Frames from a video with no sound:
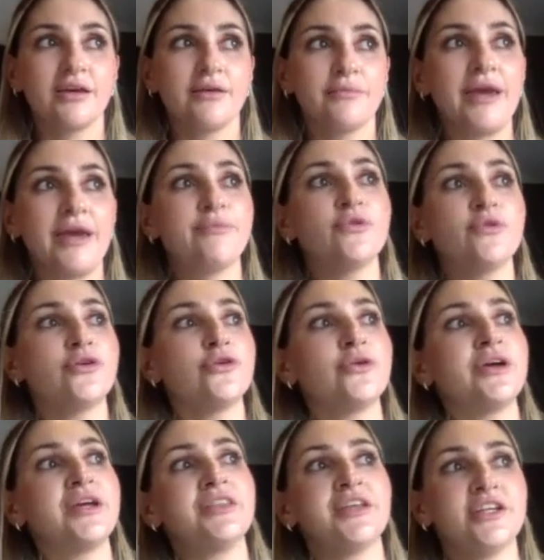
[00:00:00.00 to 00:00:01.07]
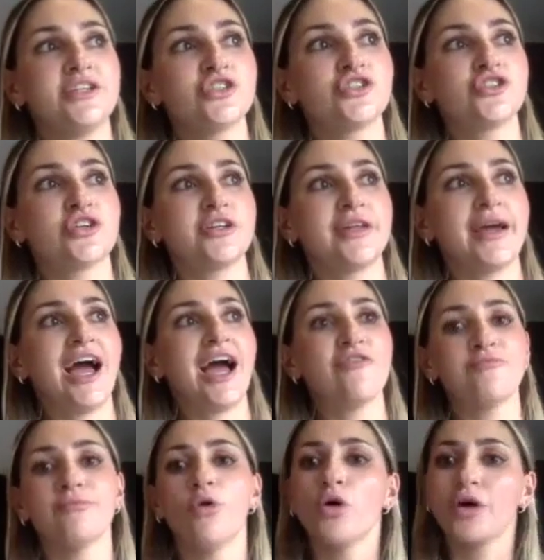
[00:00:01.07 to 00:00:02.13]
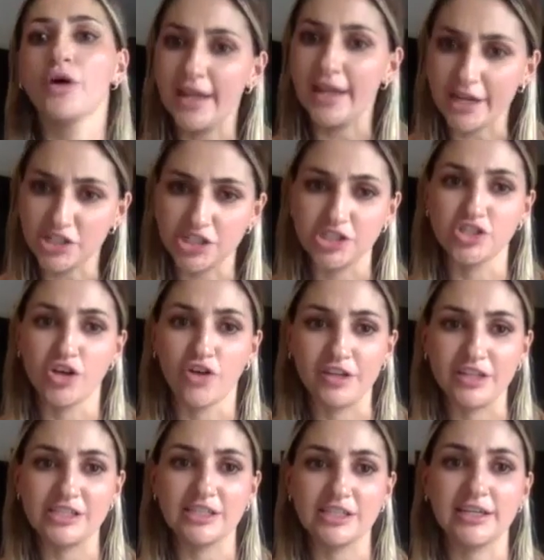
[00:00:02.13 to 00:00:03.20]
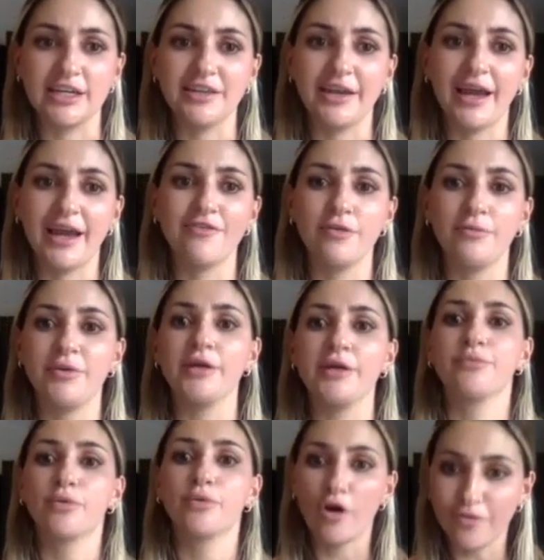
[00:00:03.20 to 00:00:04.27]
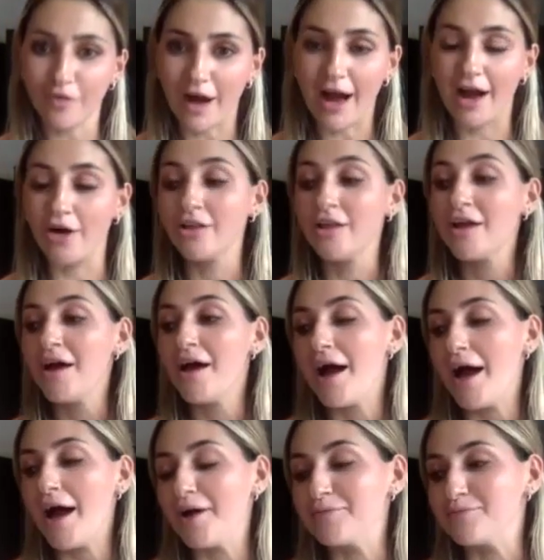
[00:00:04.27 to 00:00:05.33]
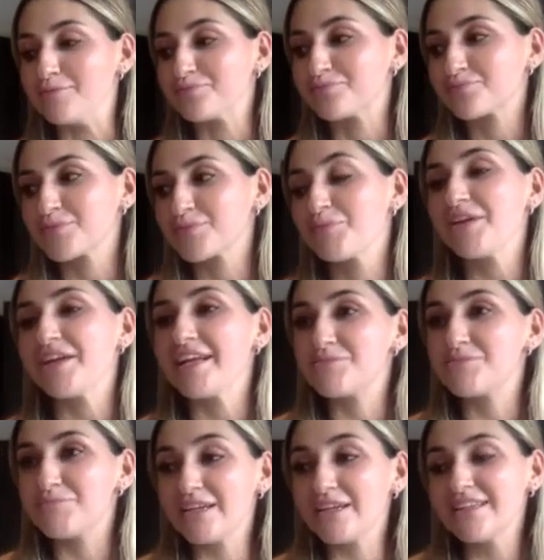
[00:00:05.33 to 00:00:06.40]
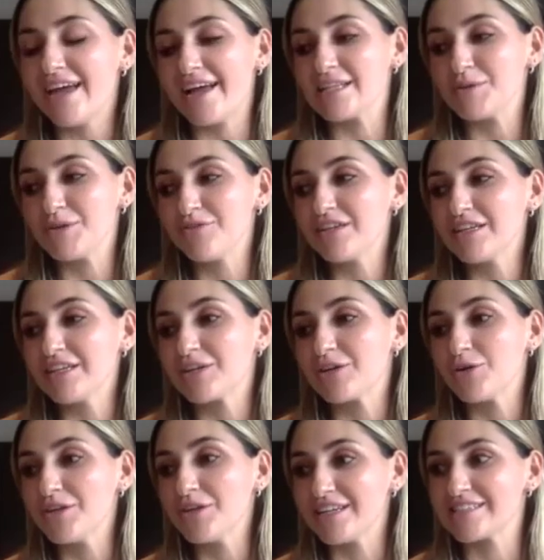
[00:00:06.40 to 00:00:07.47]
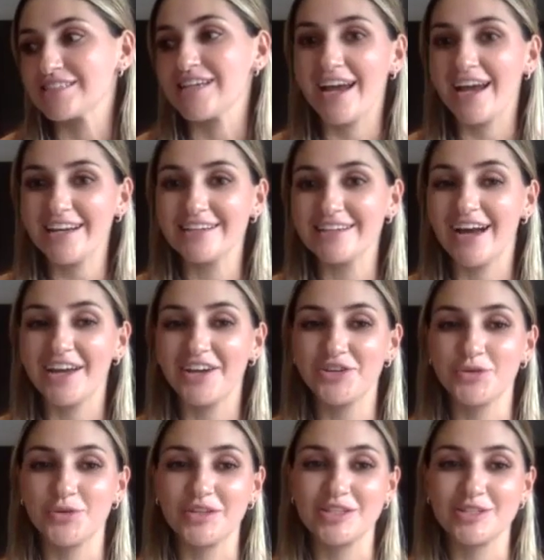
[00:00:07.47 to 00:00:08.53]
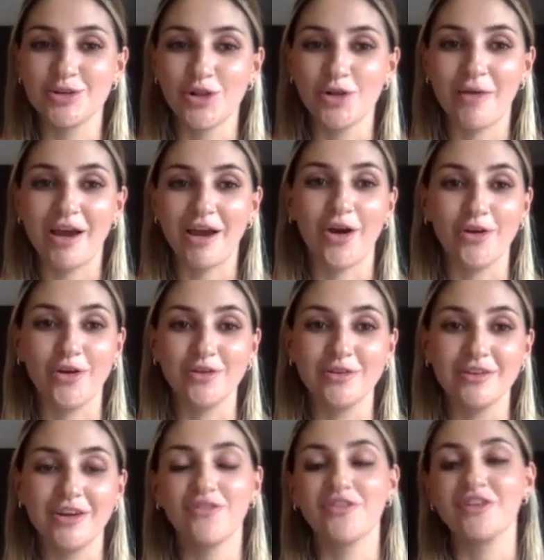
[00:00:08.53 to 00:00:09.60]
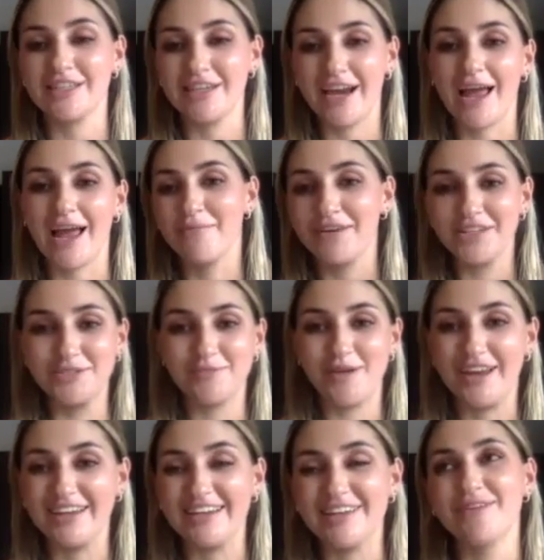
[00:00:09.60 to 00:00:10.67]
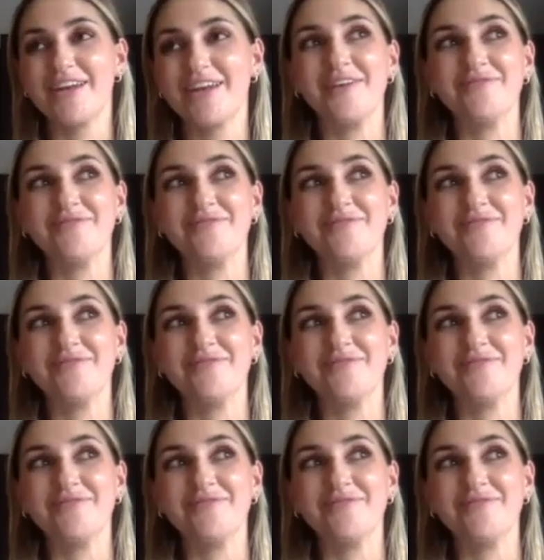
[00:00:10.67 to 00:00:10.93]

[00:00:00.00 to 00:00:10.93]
people who in the industry, they have more connections, obviously, and they have a bigger profile. But it's been really cool and exciting kind of doing this all on my own. Obviously I am independent, but